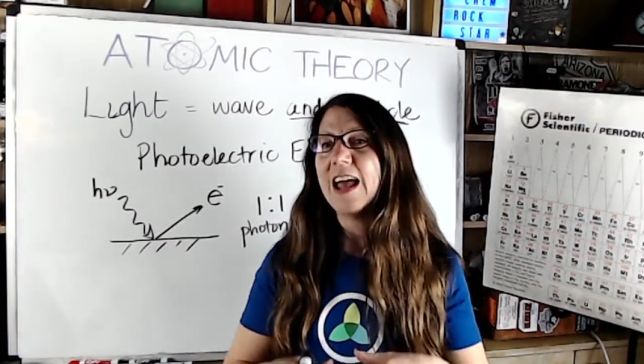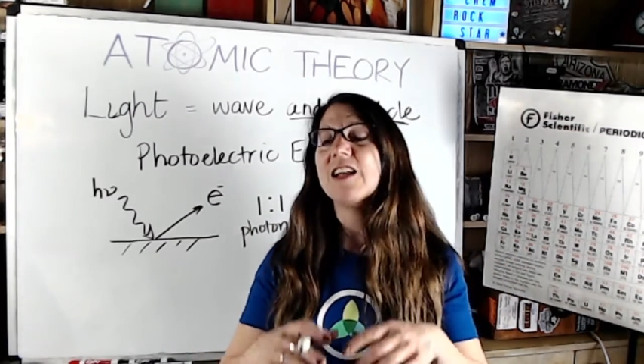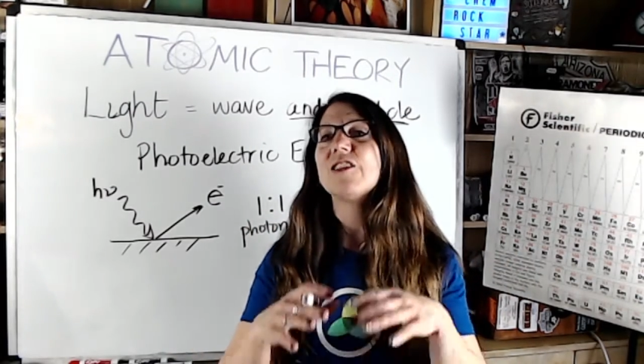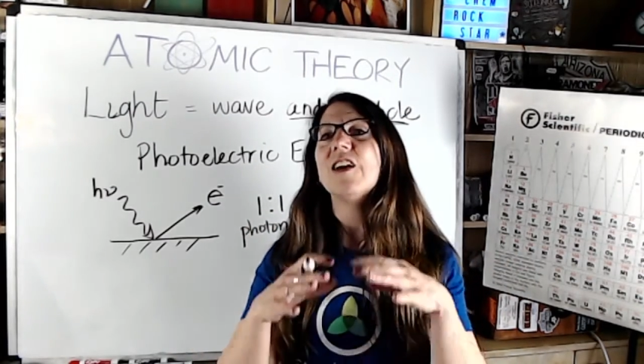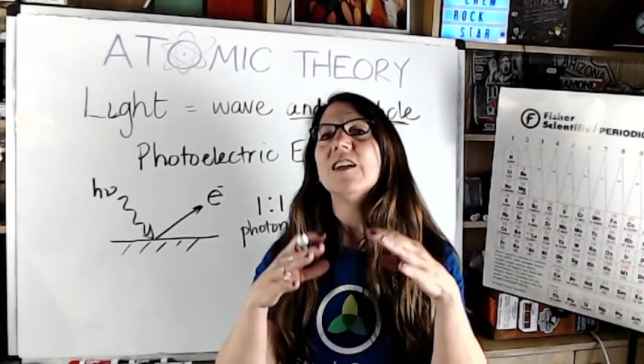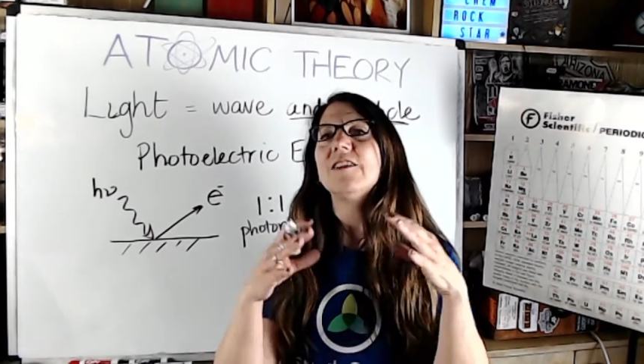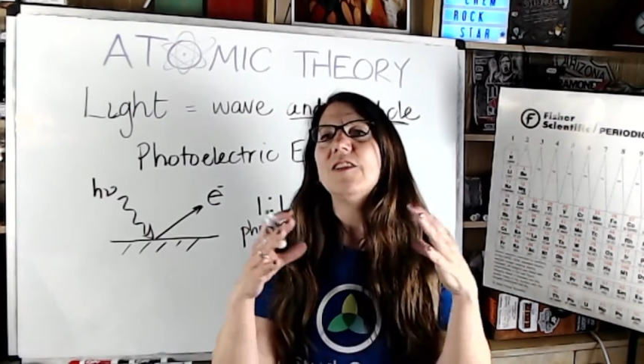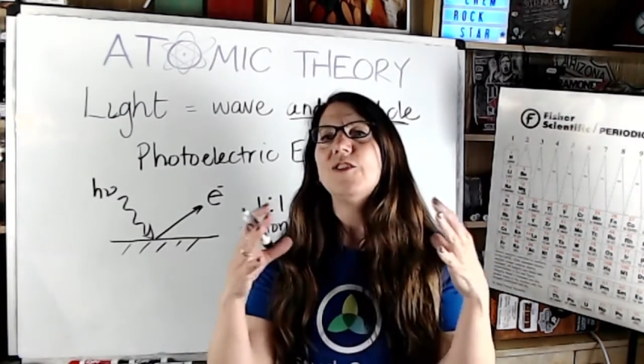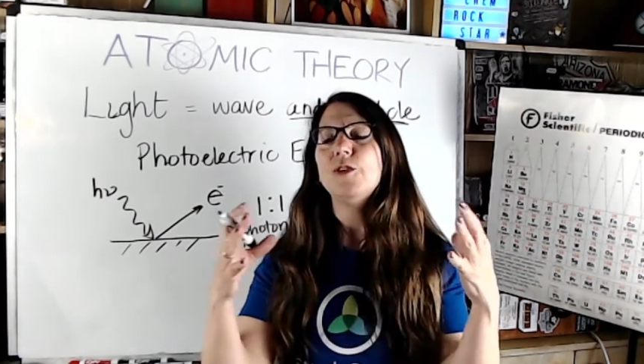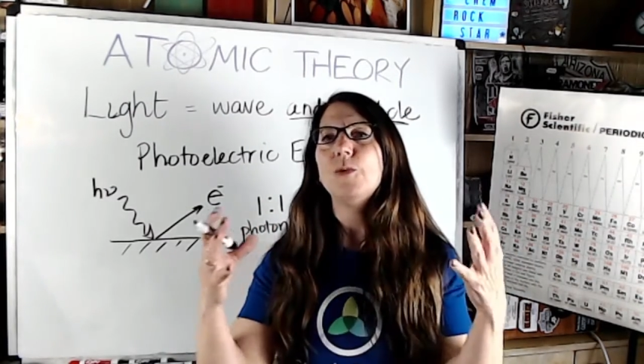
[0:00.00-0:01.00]
and a lot
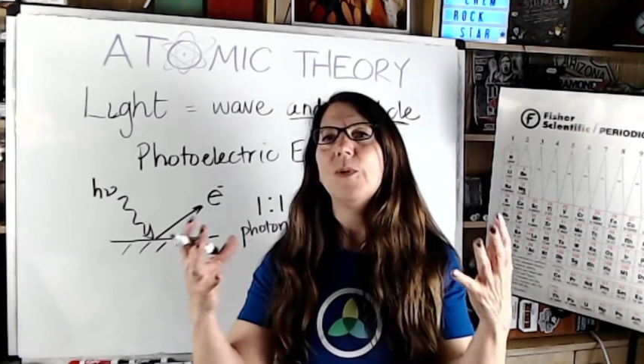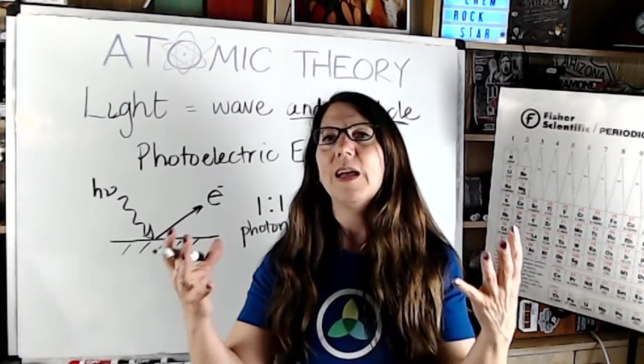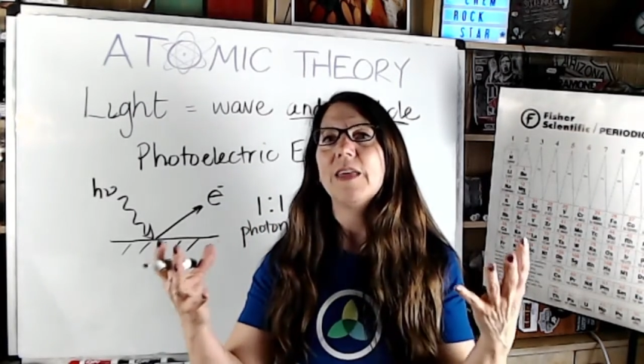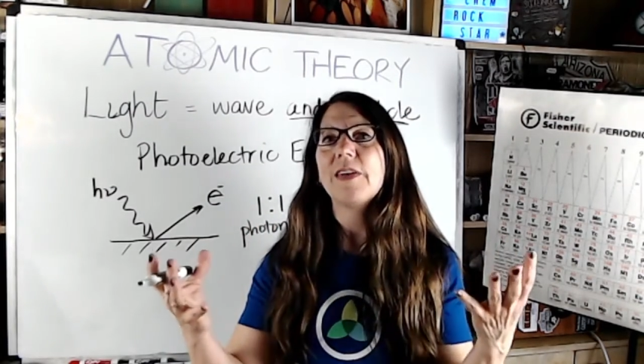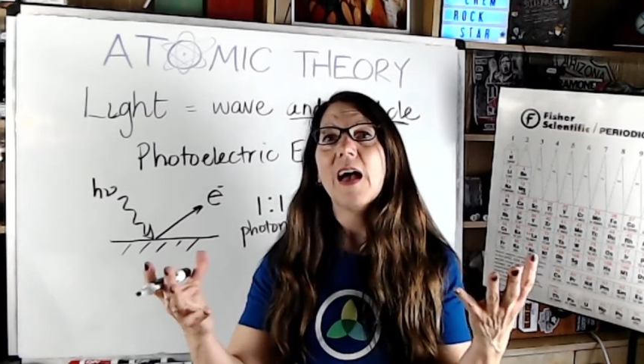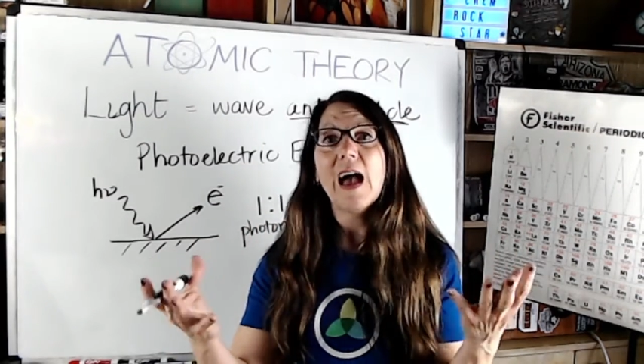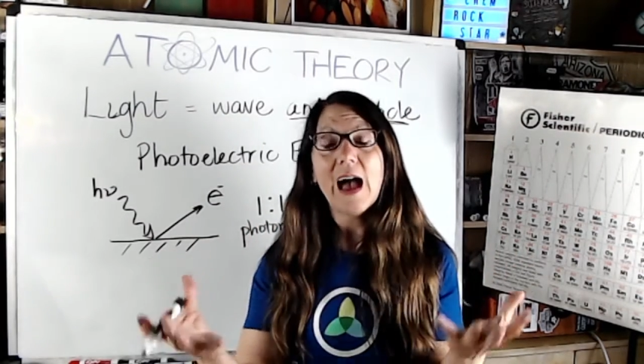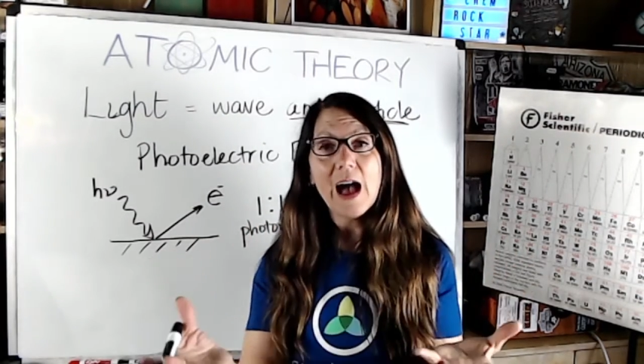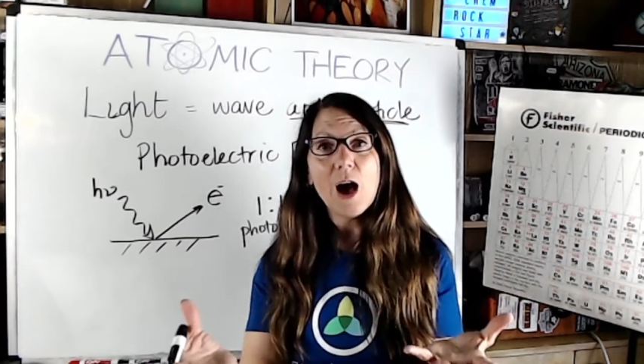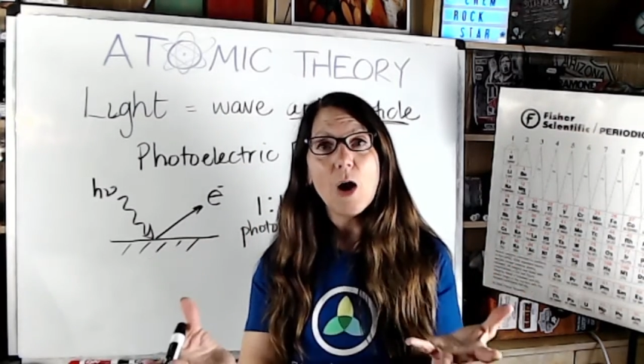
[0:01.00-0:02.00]
to do with
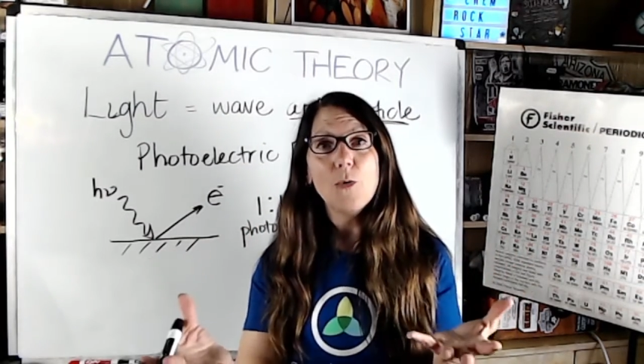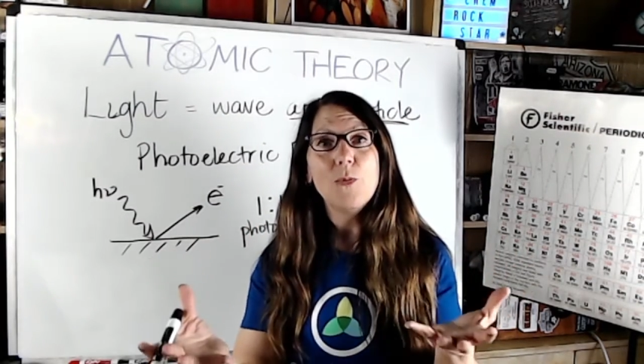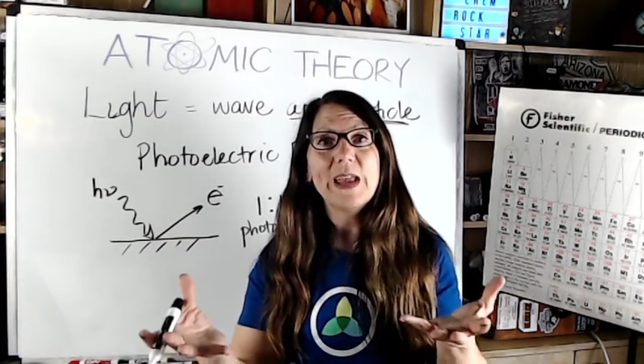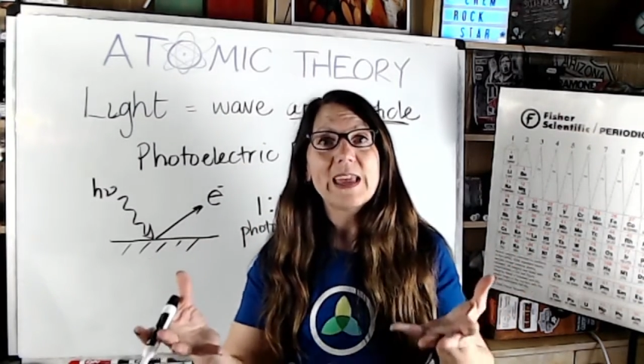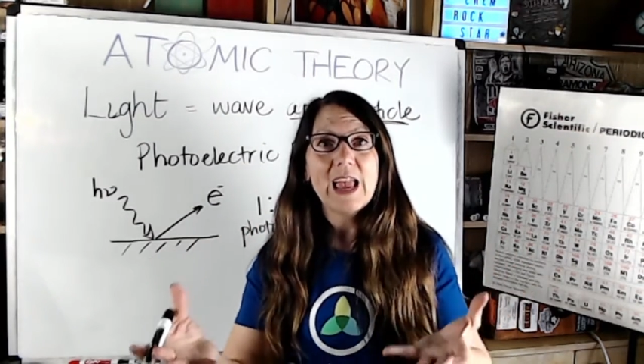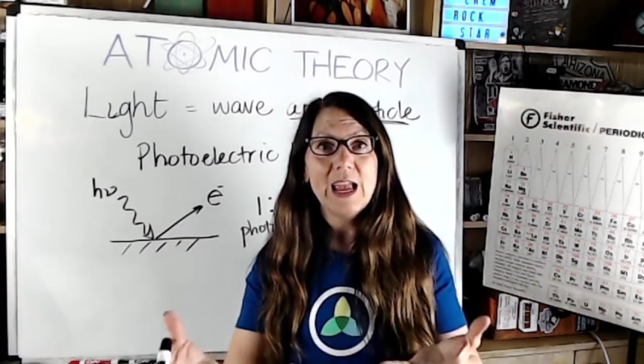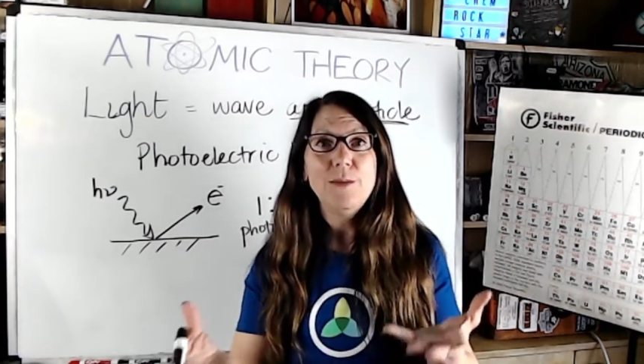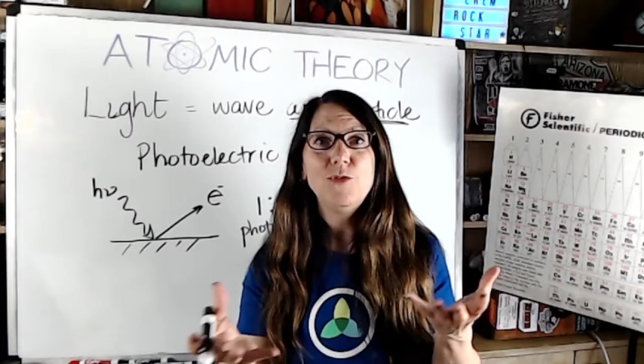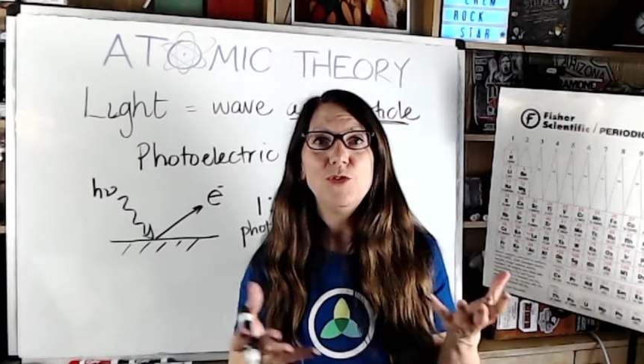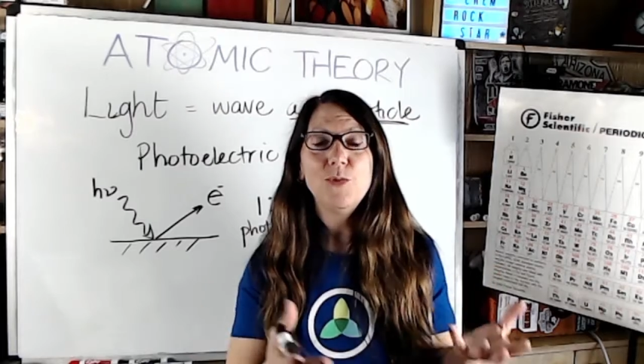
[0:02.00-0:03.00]
how we
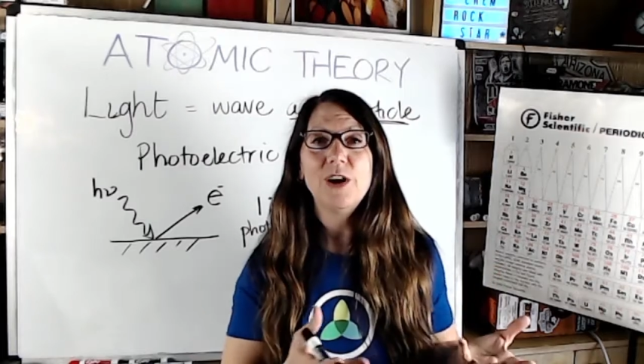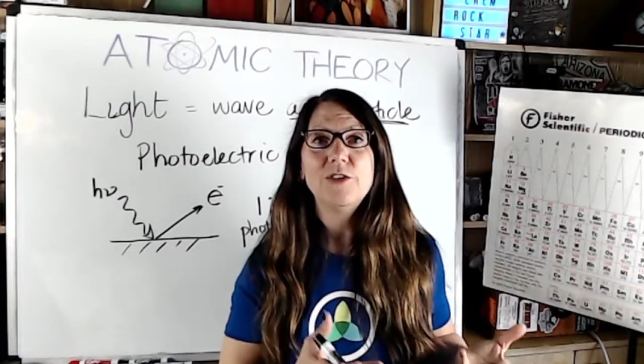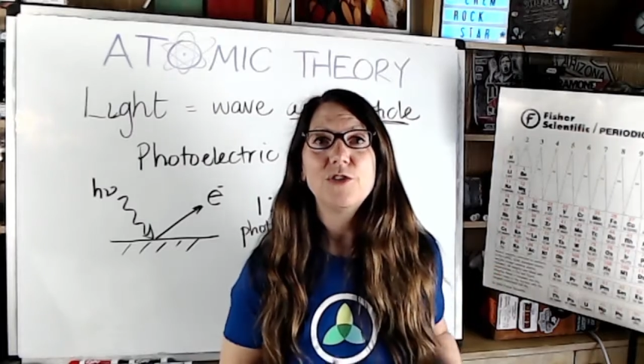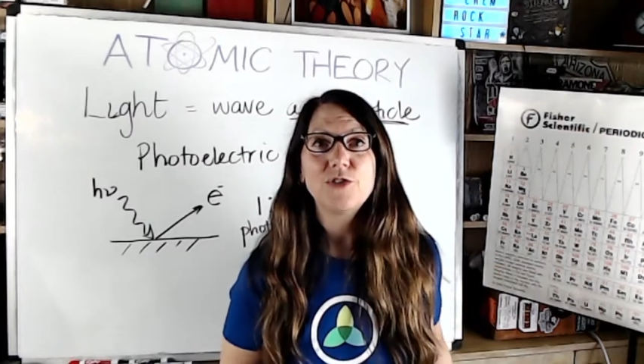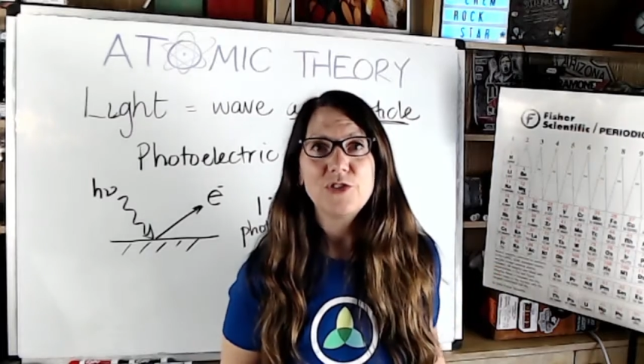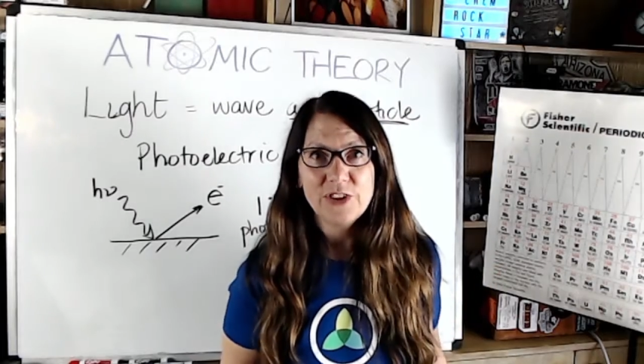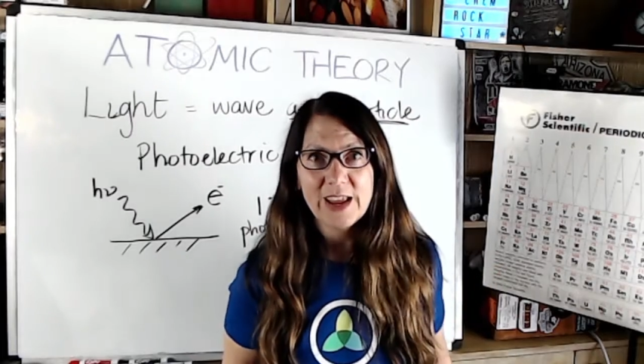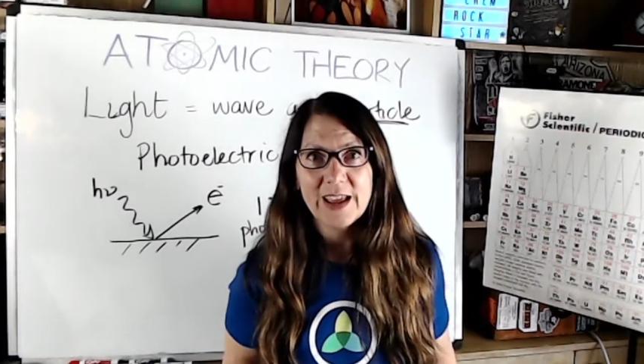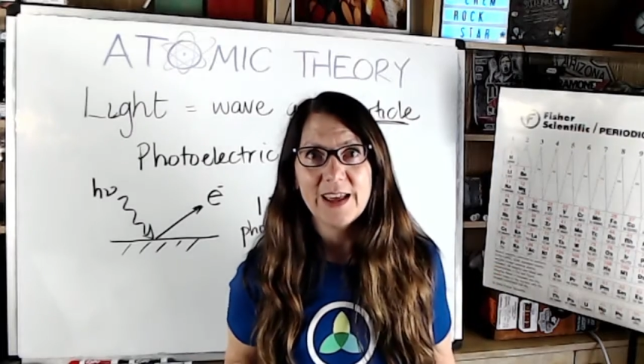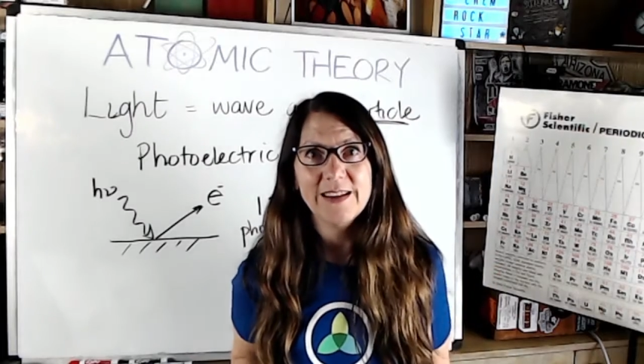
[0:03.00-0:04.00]
came to
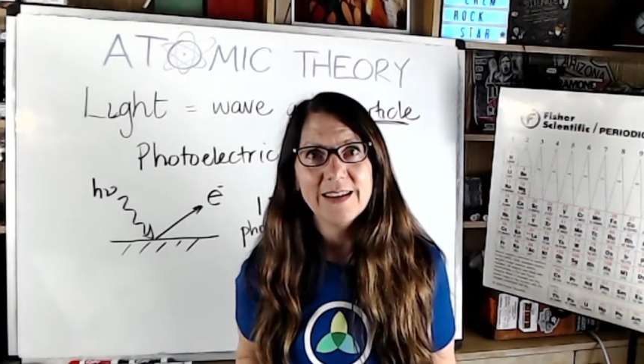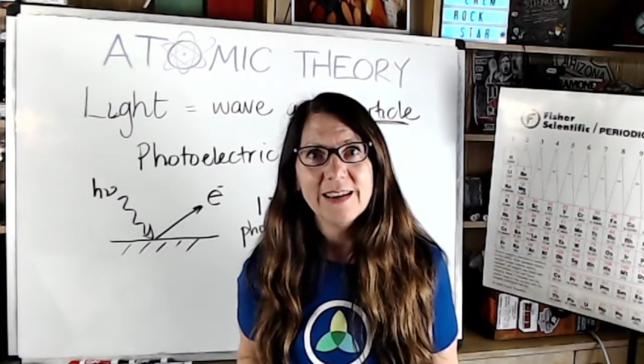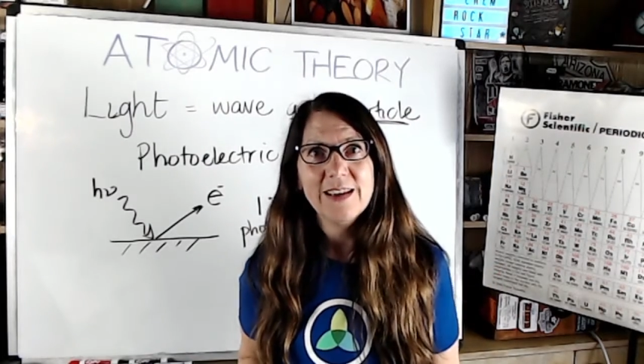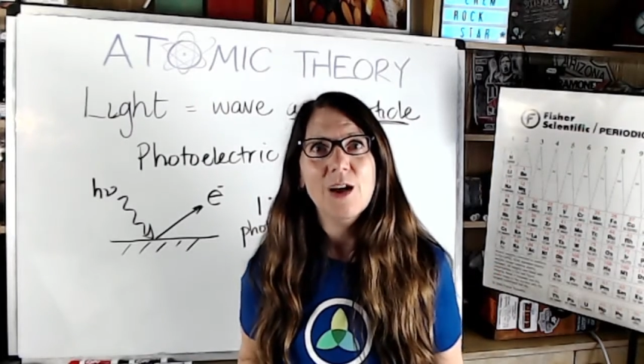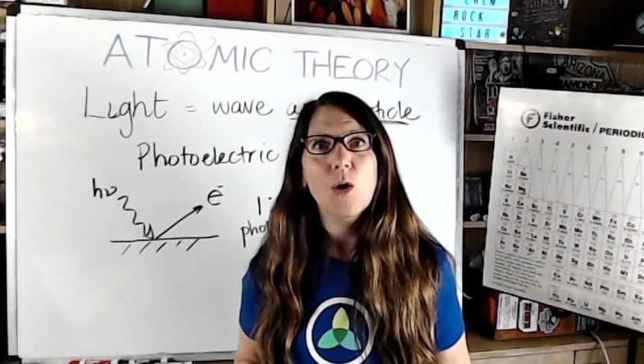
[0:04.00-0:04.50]
understand